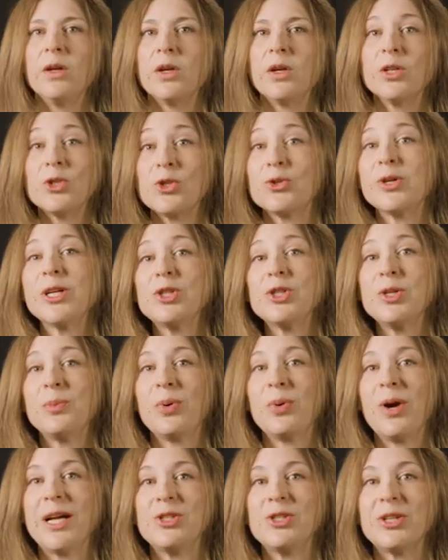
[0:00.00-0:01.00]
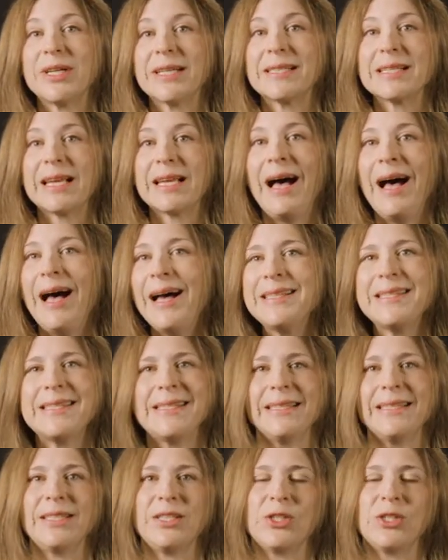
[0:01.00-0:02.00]
Construction projects
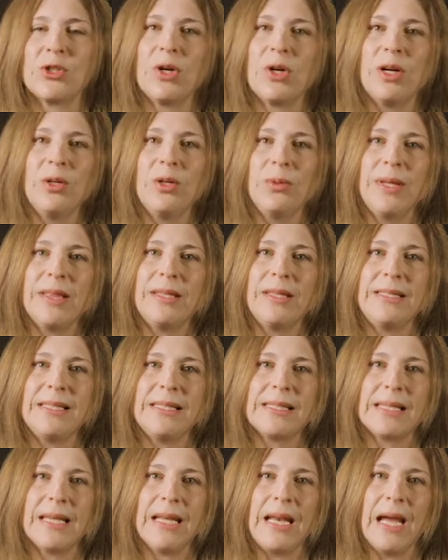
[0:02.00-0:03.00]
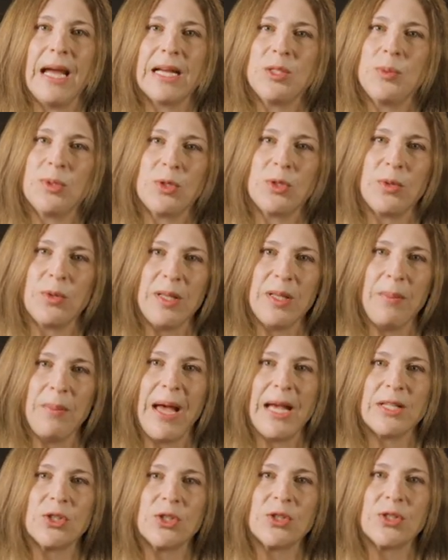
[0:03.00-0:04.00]
constantly struggle with the disconnect between the
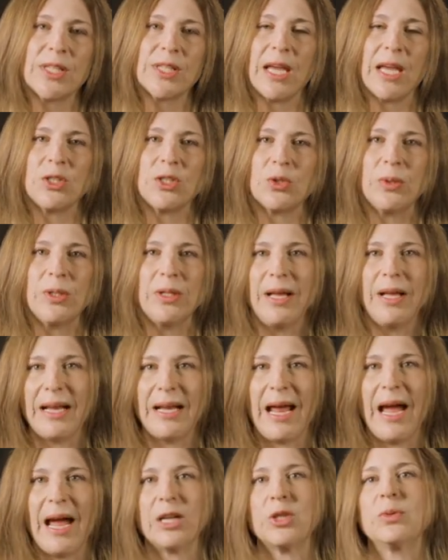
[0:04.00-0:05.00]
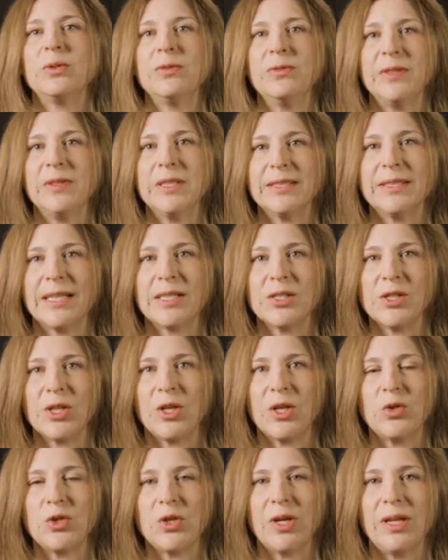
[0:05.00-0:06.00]
master schedule and actual field
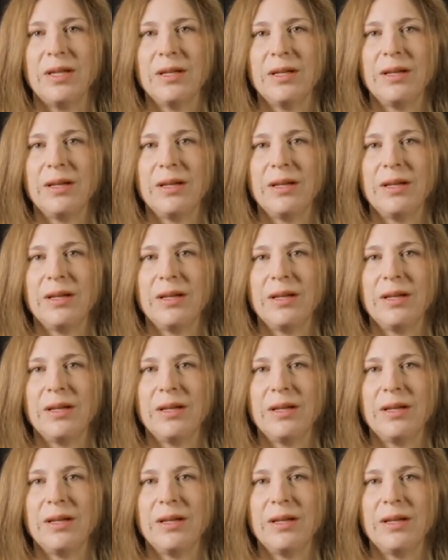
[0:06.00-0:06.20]
execution.